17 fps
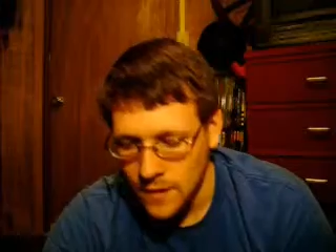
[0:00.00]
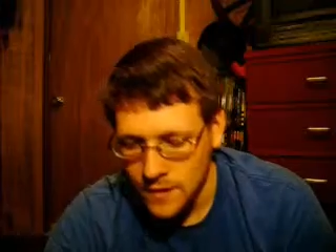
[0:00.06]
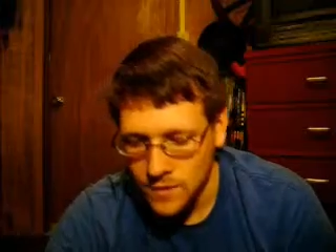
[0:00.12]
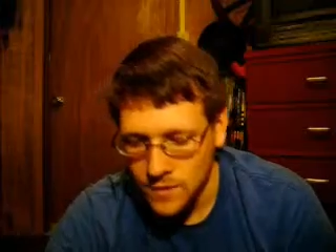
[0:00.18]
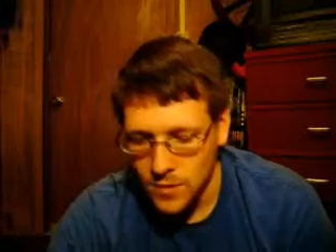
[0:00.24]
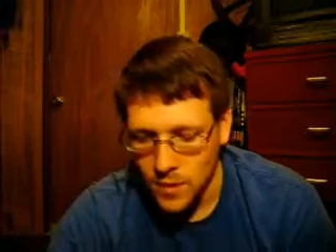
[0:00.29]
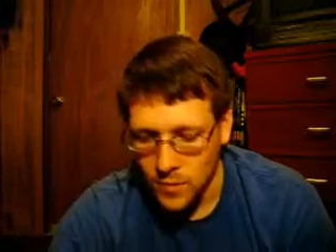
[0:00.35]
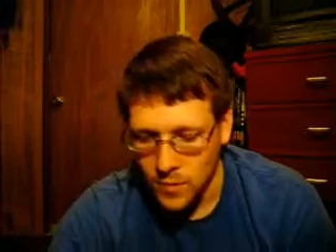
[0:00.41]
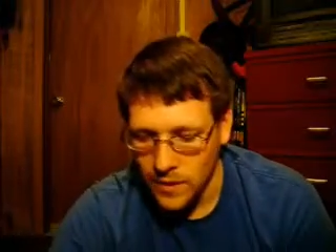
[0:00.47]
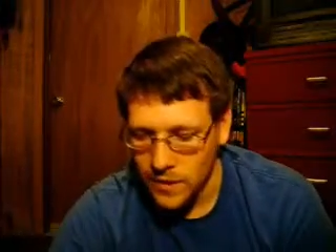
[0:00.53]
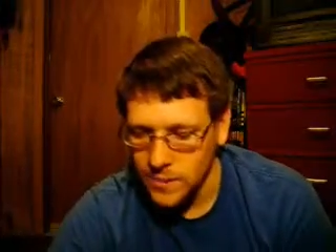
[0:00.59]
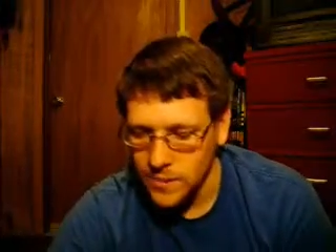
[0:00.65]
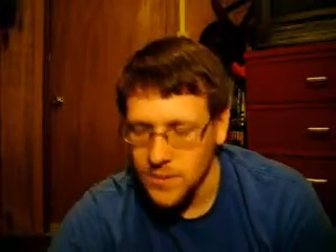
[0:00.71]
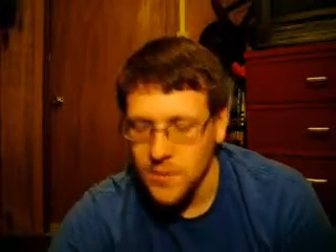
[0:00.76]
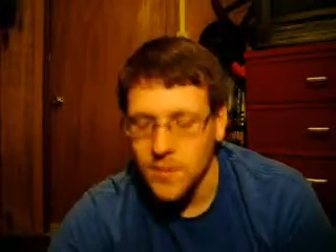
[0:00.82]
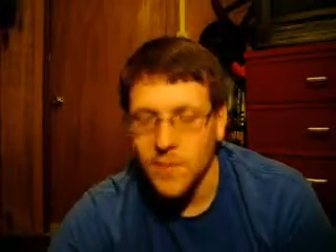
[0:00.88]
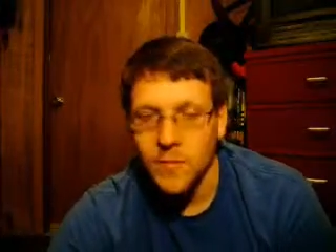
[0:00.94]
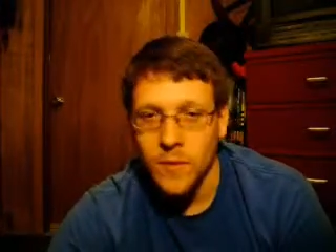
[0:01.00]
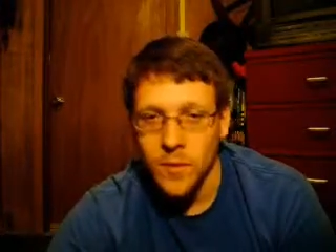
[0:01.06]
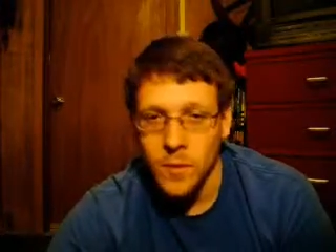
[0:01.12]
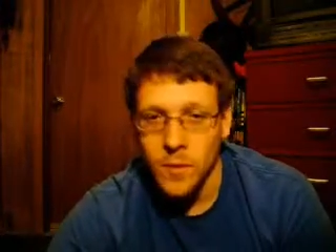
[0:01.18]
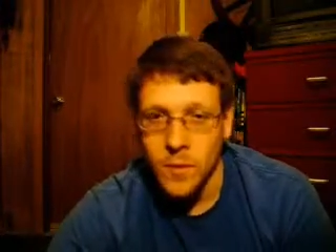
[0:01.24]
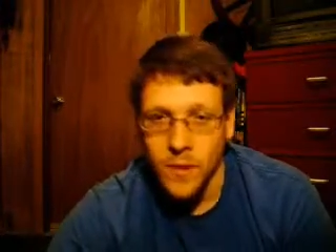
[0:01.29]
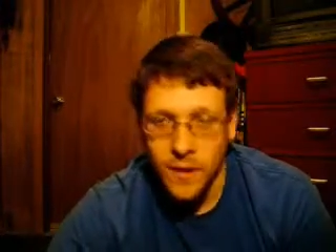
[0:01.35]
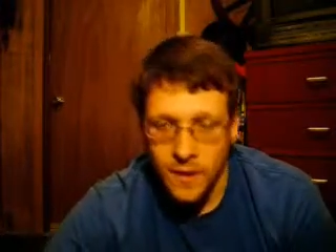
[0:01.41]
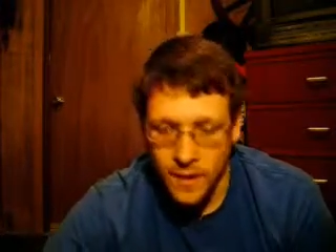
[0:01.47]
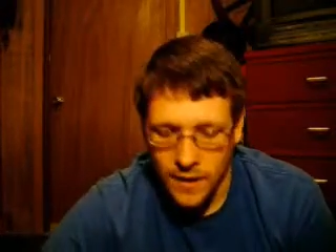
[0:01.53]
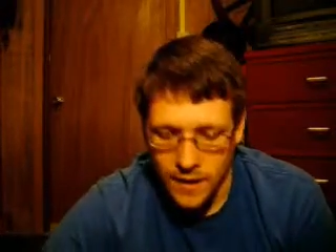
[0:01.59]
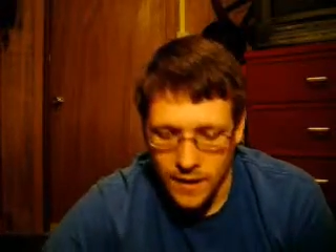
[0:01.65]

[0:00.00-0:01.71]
I just want to bring up something real quick.